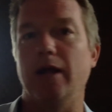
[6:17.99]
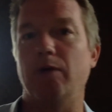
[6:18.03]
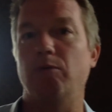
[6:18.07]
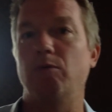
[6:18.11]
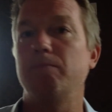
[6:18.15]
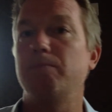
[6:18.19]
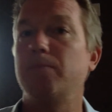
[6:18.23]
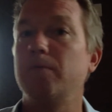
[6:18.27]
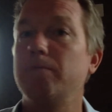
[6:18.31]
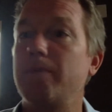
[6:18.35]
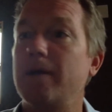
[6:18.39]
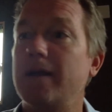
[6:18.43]
I
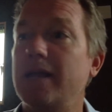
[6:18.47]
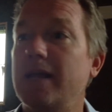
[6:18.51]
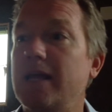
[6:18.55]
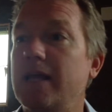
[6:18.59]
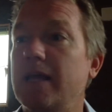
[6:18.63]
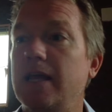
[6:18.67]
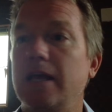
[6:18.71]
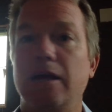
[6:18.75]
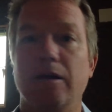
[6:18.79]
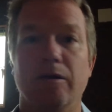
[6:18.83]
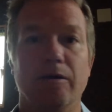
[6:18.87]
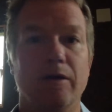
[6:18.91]
want to put money
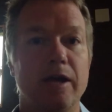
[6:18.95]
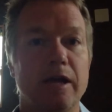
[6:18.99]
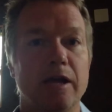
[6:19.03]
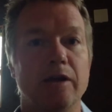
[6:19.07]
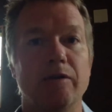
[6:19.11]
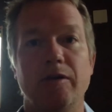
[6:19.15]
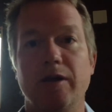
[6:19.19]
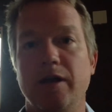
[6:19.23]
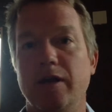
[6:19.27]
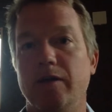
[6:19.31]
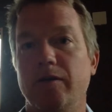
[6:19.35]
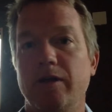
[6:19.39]
here,
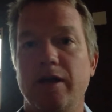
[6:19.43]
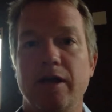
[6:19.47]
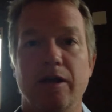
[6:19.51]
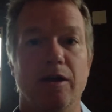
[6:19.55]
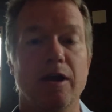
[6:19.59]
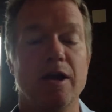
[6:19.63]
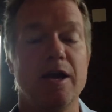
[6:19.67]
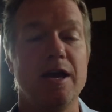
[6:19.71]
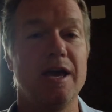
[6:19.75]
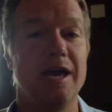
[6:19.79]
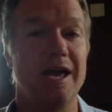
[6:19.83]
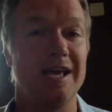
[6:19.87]
here, here,
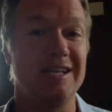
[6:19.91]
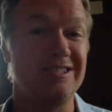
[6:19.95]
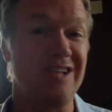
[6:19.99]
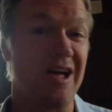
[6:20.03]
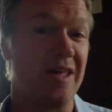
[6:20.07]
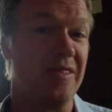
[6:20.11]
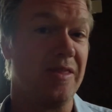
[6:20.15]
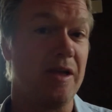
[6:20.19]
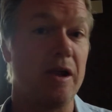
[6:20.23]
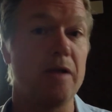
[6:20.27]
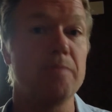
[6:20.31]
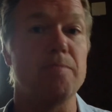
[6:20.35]
here. It's
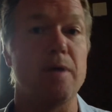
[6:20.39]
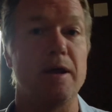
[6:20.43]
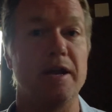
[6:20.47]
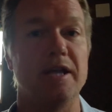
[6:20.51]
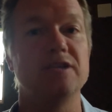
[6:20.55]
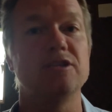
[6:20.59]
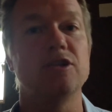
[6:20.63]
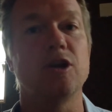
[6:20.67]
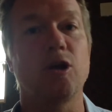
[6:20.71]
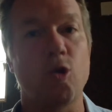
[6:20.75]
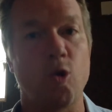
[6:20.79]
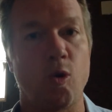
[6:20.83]
not their money,
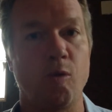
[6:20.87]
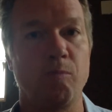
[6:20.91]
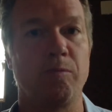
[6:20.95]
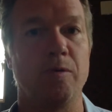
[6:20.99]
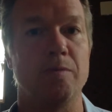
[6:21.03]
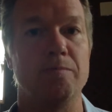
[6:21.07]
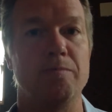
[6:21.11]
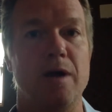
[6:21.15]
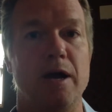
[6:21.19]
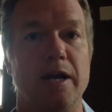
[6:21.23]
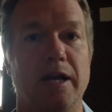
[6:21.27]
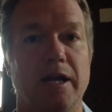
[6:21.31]
it's their
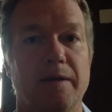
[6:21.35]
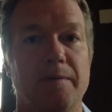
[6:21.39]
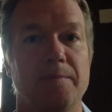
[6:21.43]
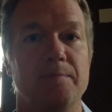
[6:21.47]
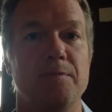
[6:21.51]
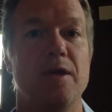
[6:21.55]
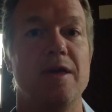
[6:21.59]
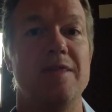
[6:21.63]
corporate money.